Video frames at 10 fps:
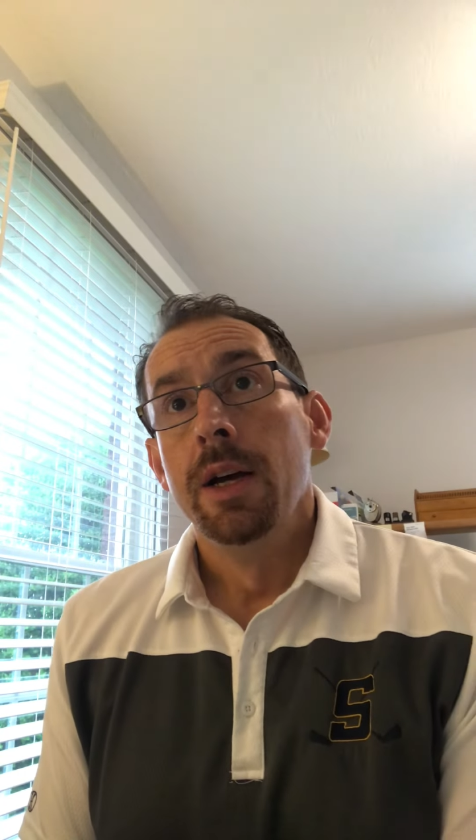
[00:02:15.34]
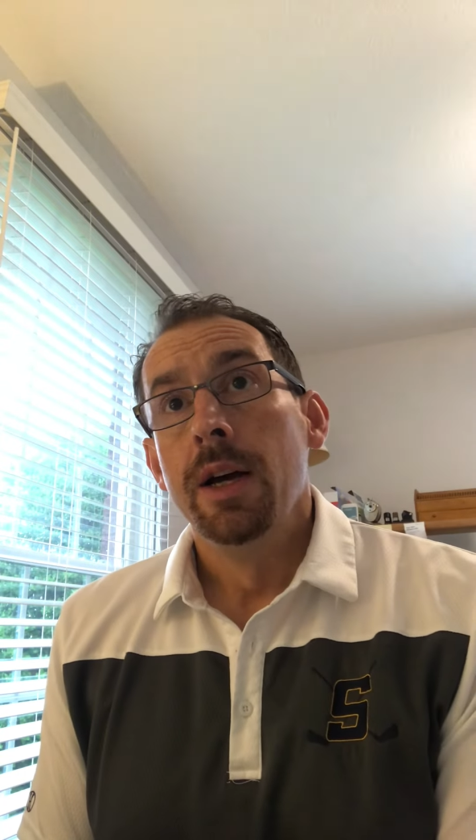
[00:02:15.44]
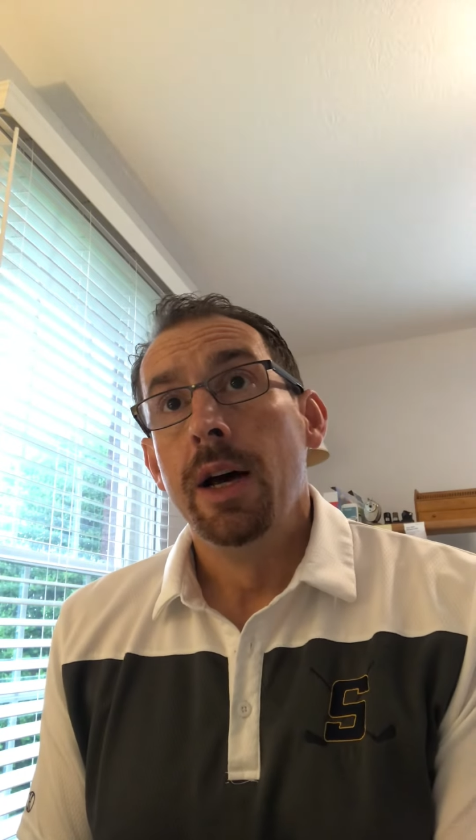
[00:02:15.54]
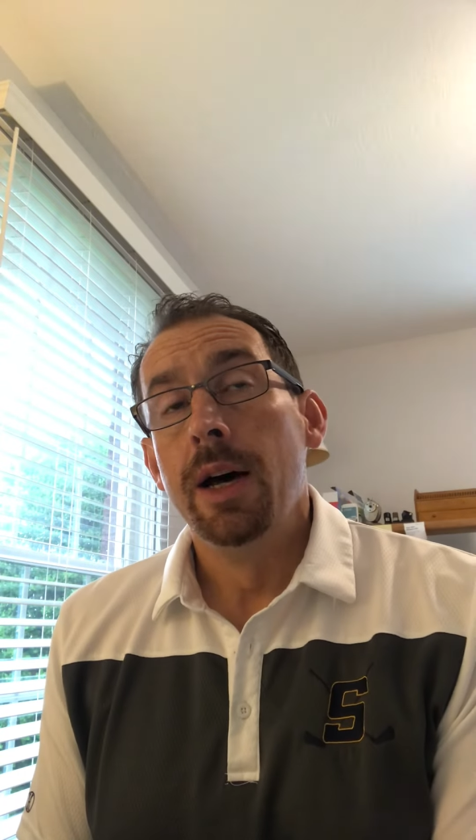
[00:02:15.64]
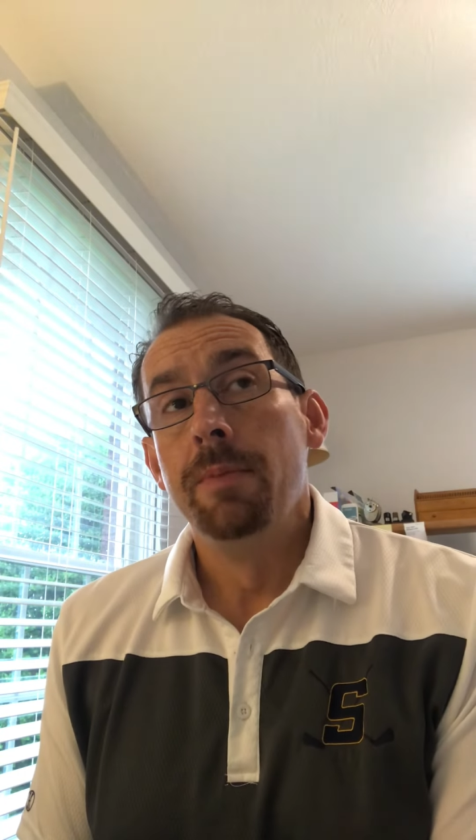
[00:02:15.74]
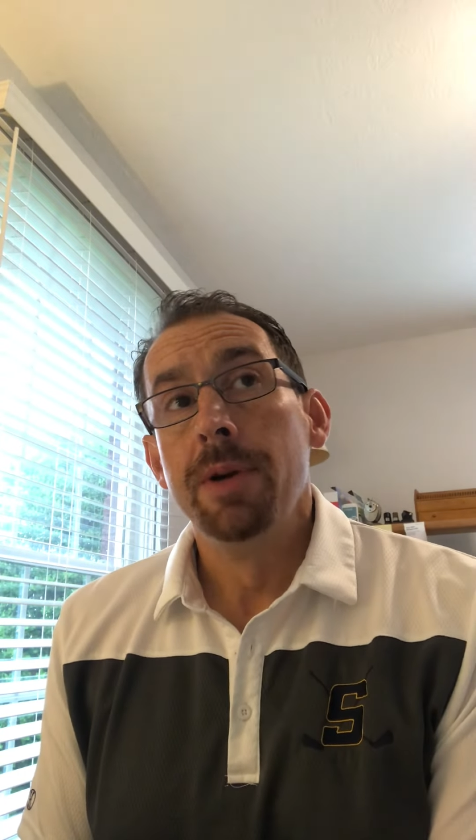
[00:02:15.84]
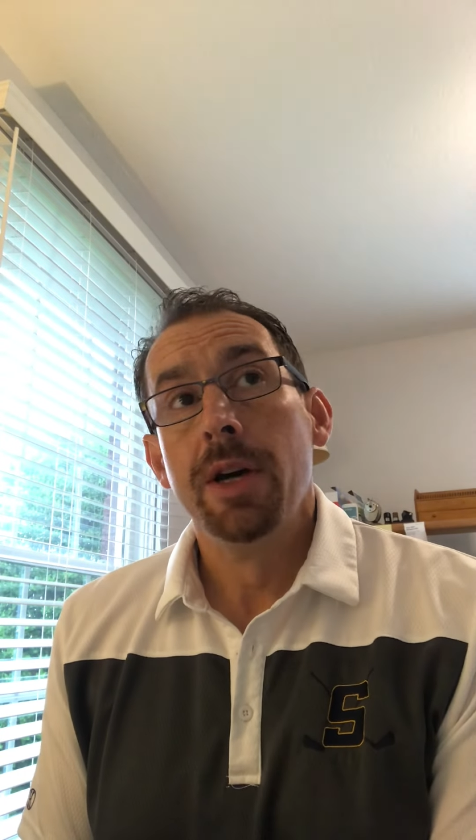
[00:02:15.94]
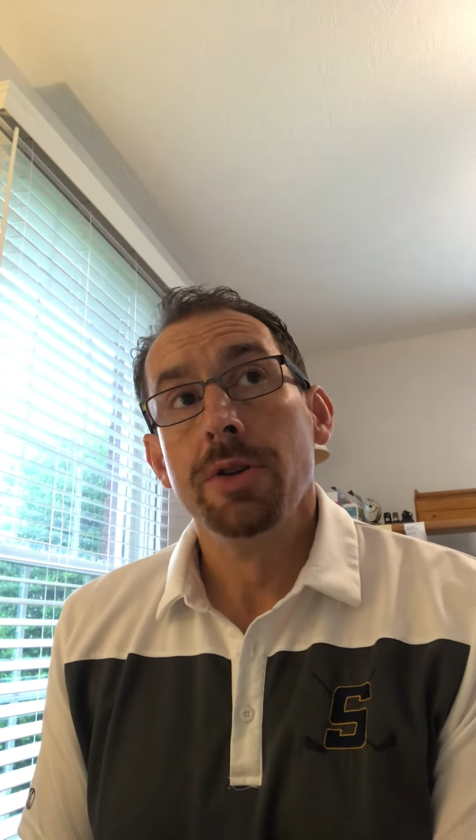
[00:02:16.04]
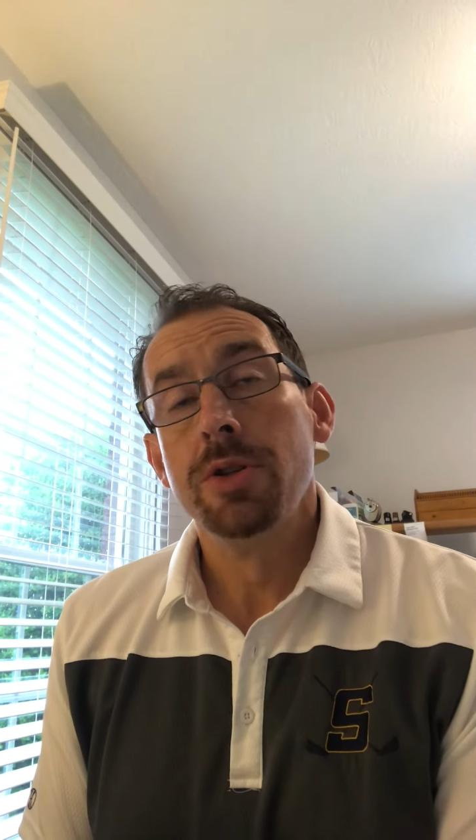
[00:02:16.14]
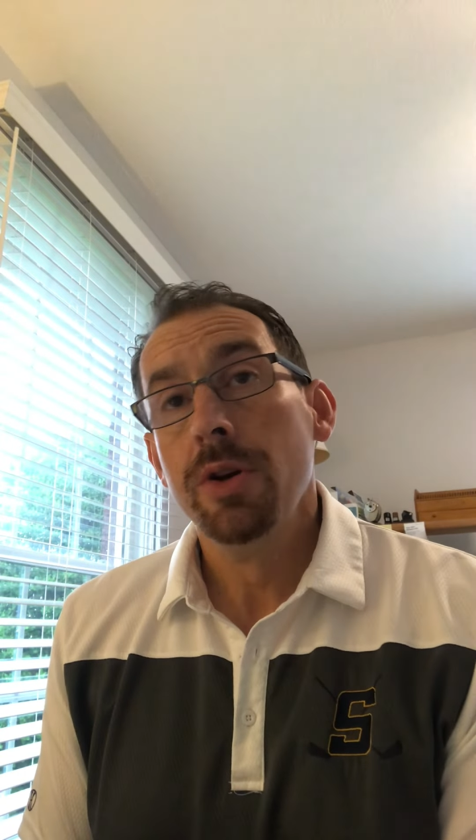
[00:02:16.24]
Uh,
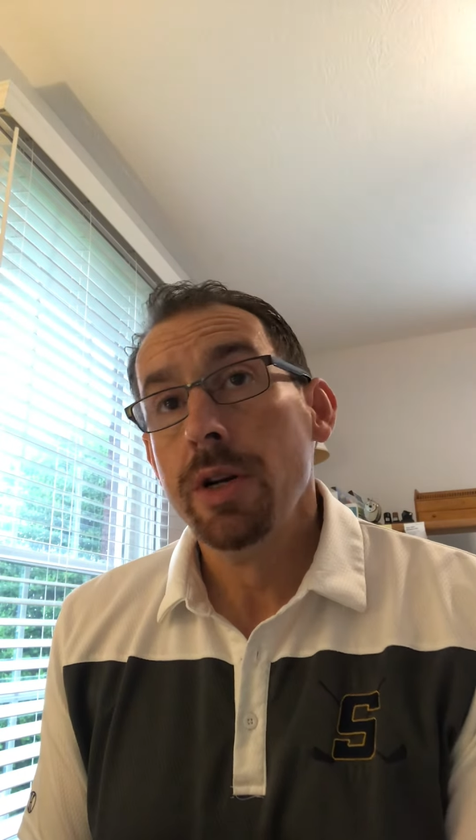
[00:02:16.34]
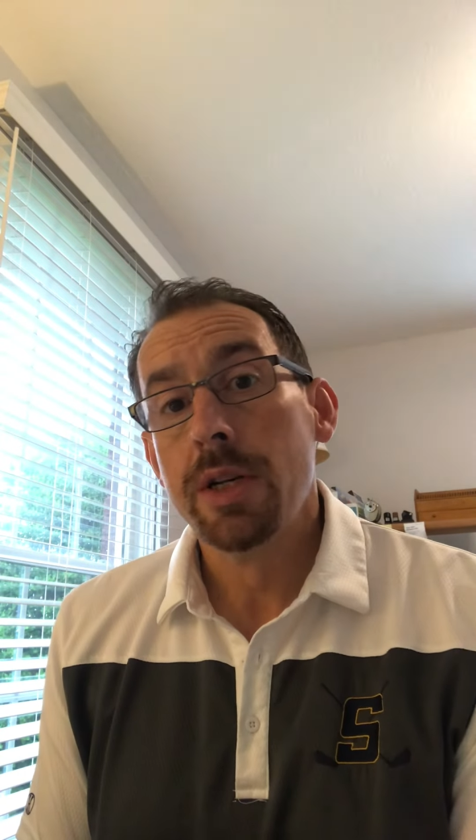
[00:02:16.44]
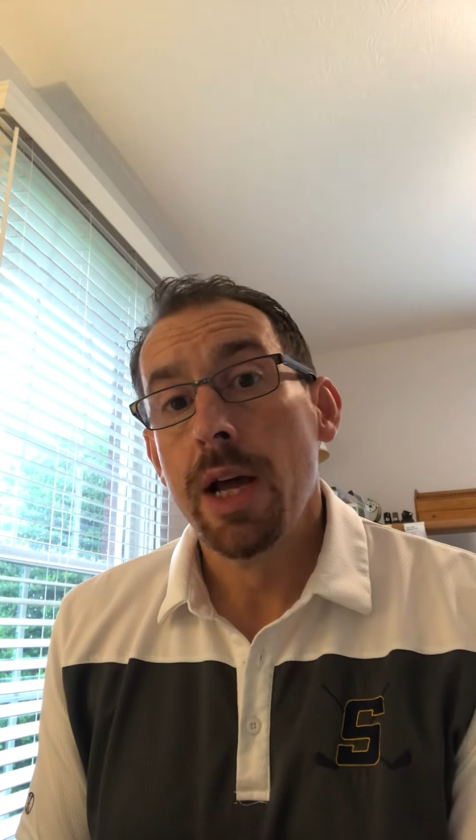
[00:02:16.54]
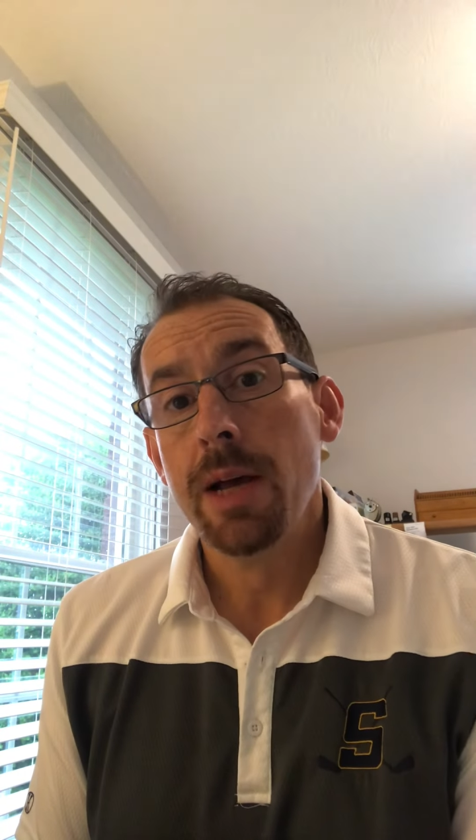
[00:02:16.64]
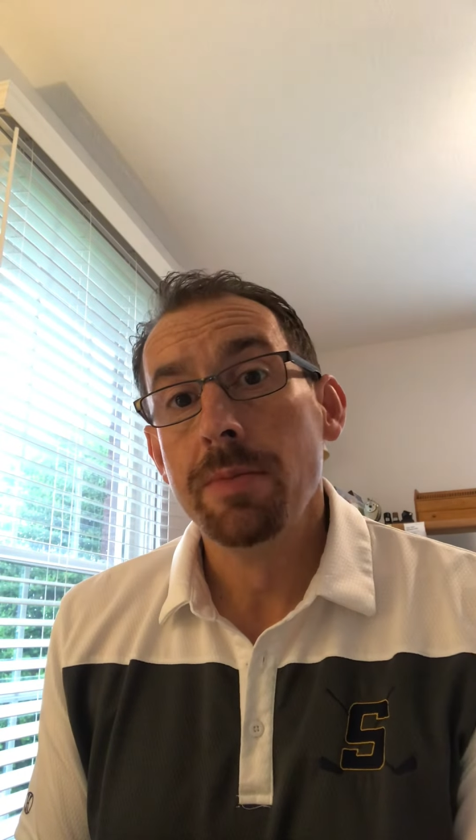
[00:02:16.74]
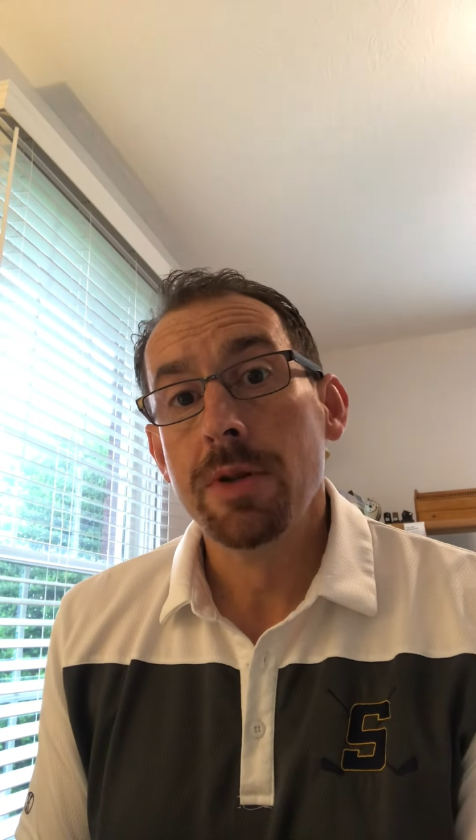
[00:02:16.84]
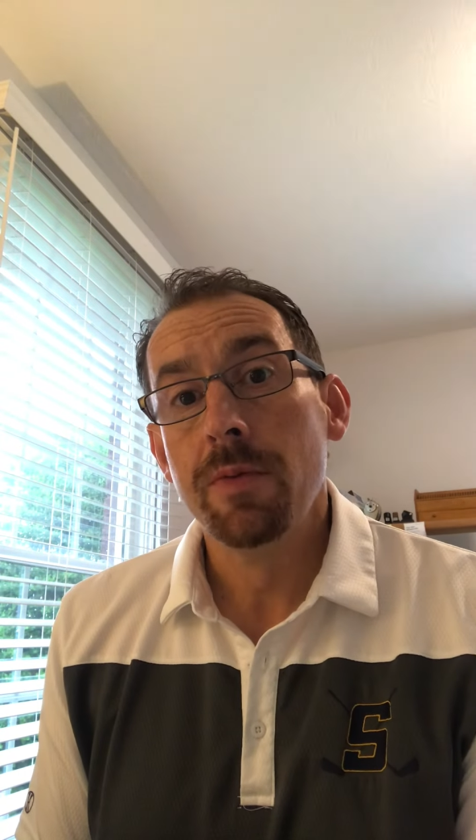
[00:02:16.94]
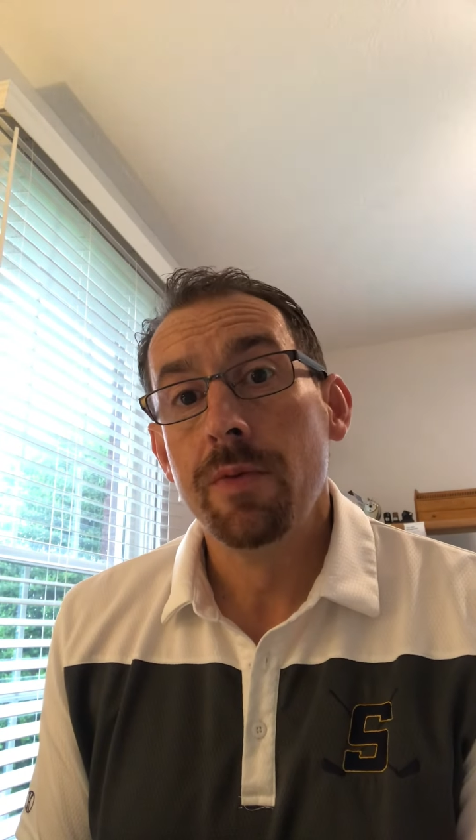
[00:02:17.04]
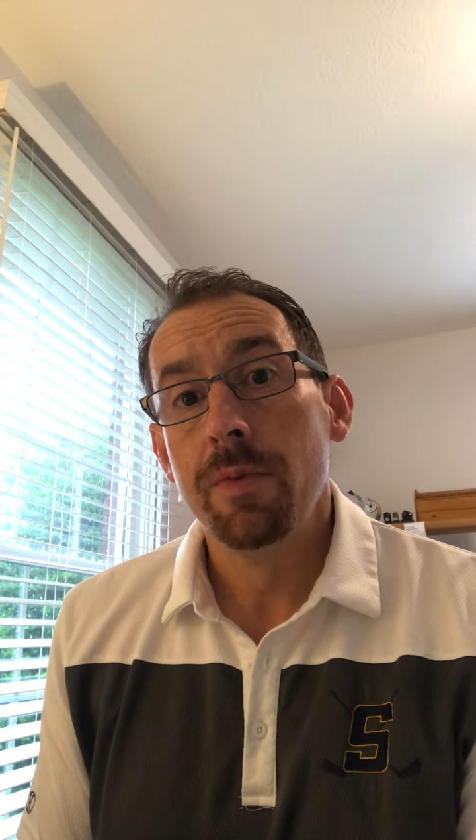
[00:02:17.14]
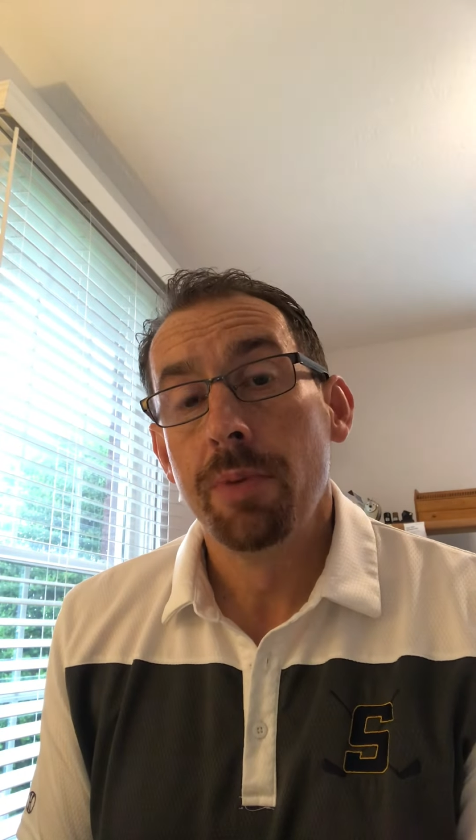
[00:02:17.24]
because during times
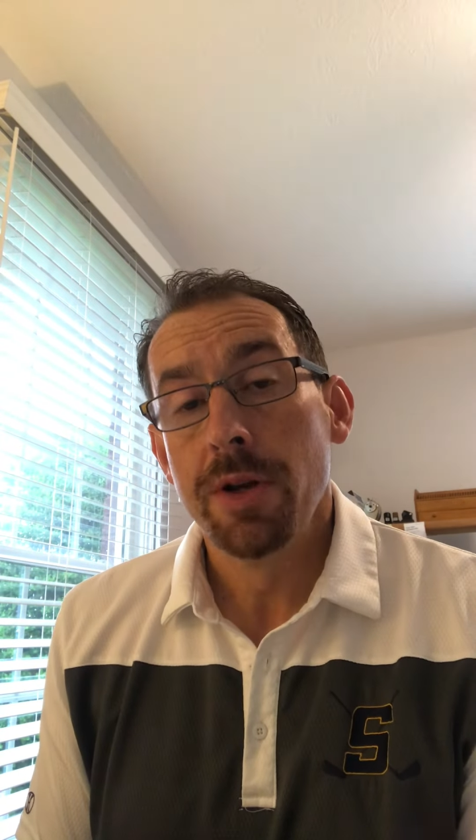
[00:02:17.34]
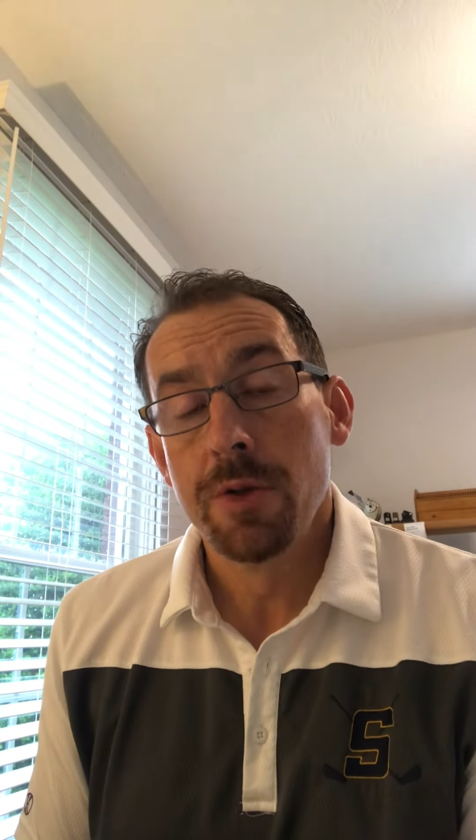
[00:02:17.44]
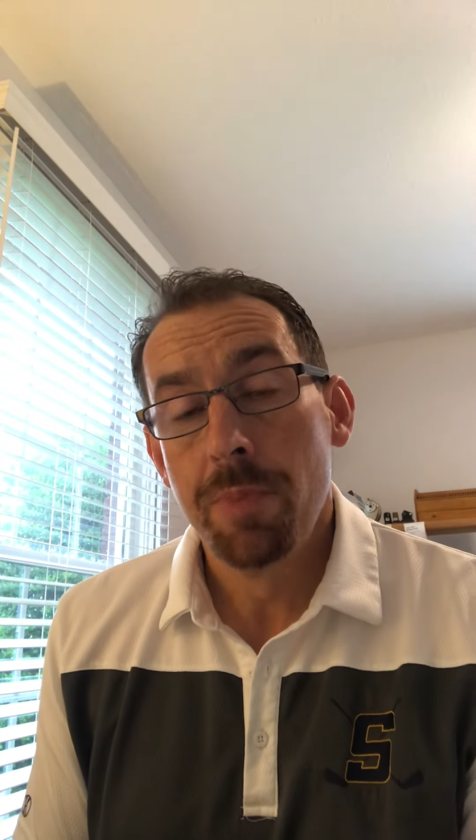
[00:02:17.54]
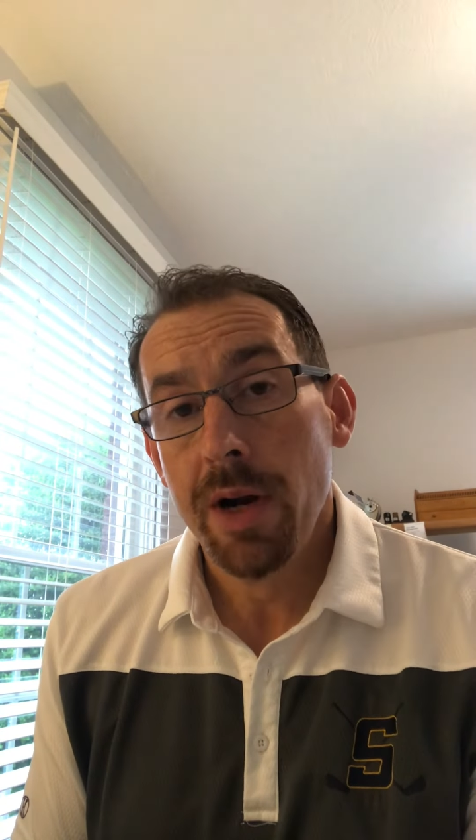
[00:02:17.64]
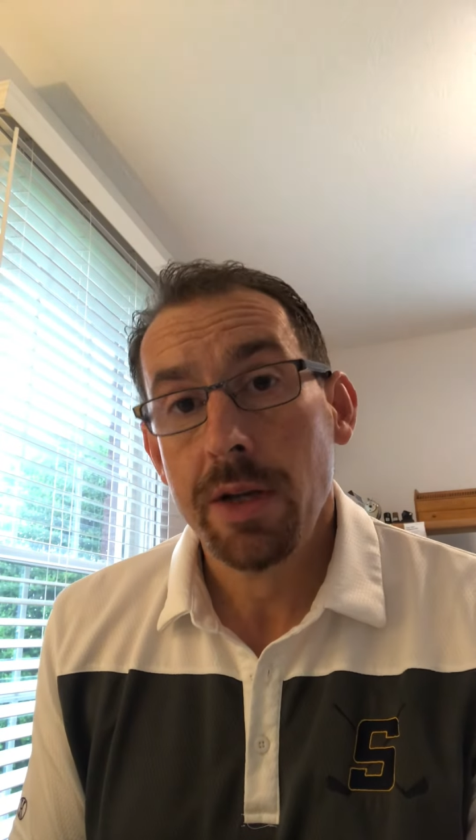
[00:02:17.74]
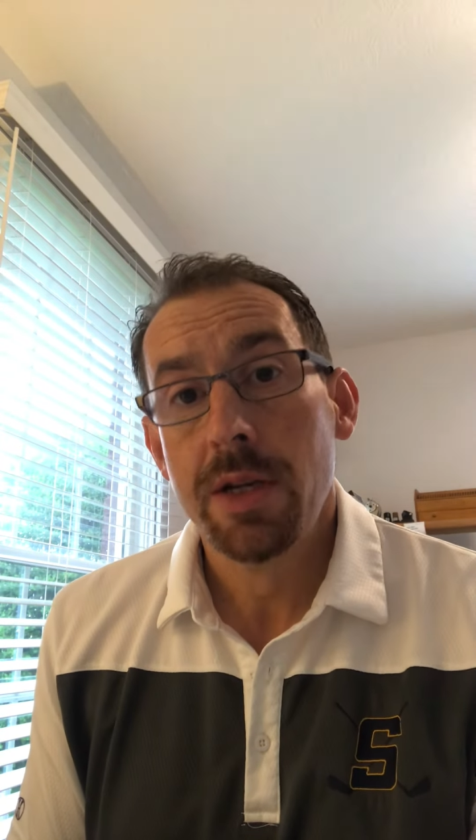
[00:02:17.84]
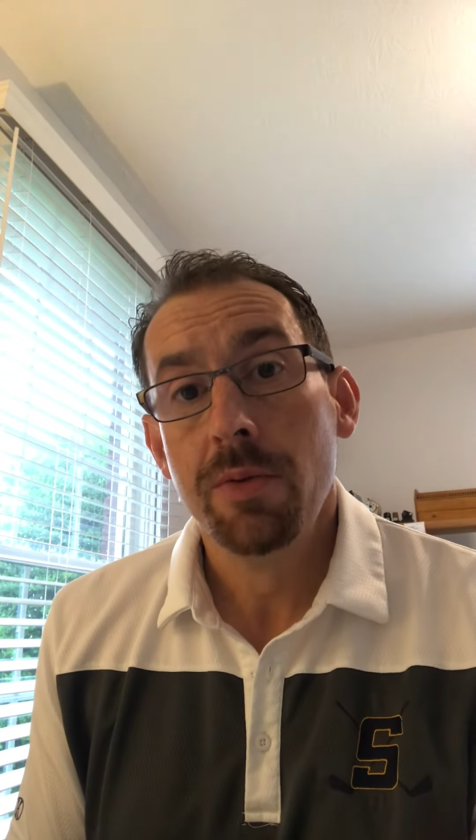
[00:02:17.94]
of prosperity,